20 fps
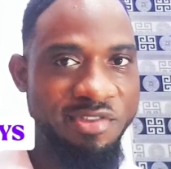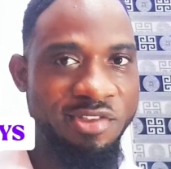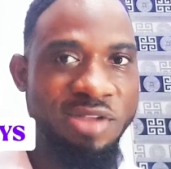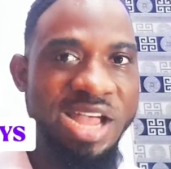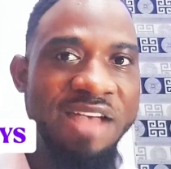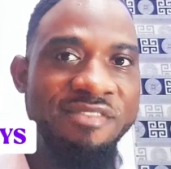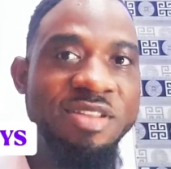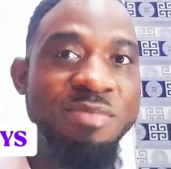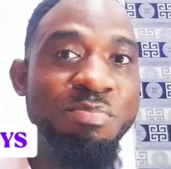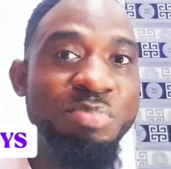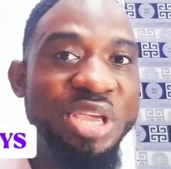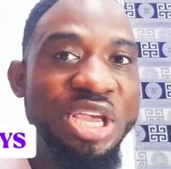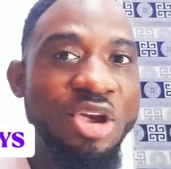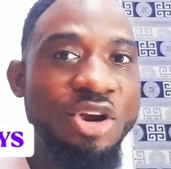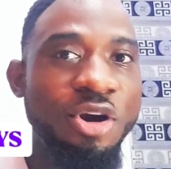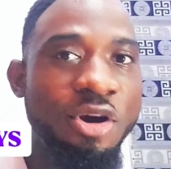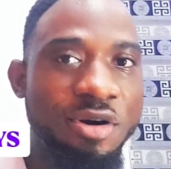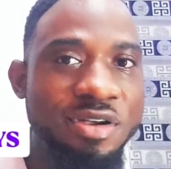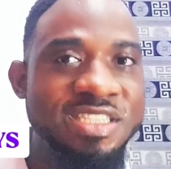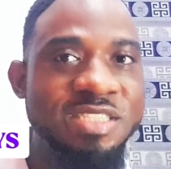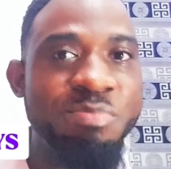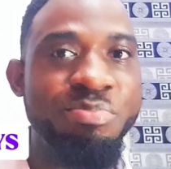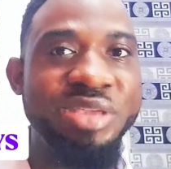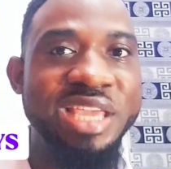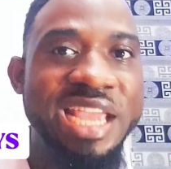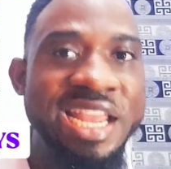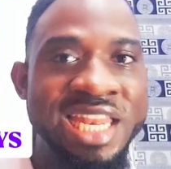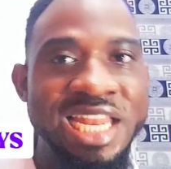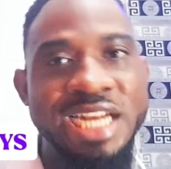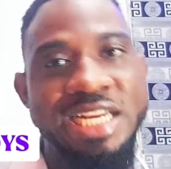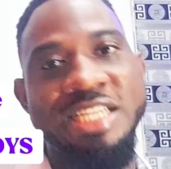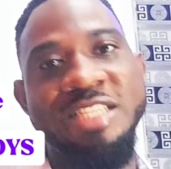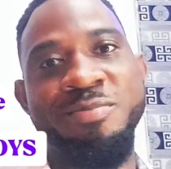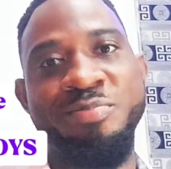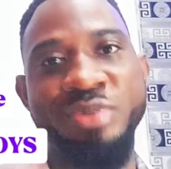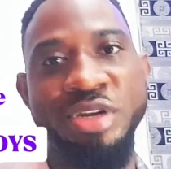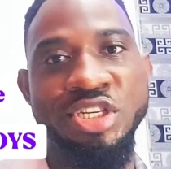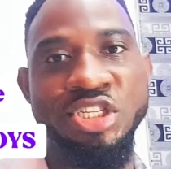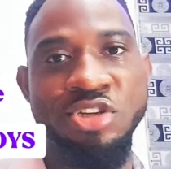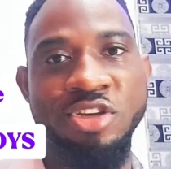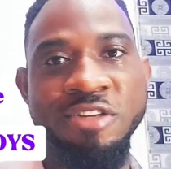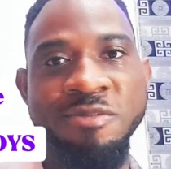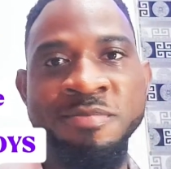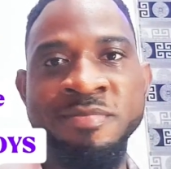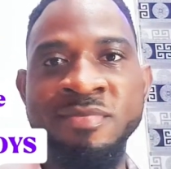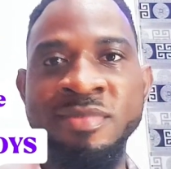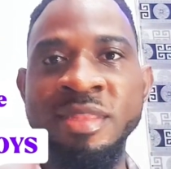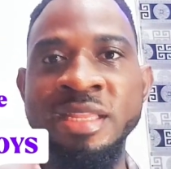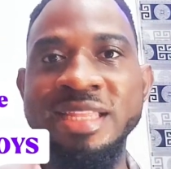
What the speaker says: So having because begin that expression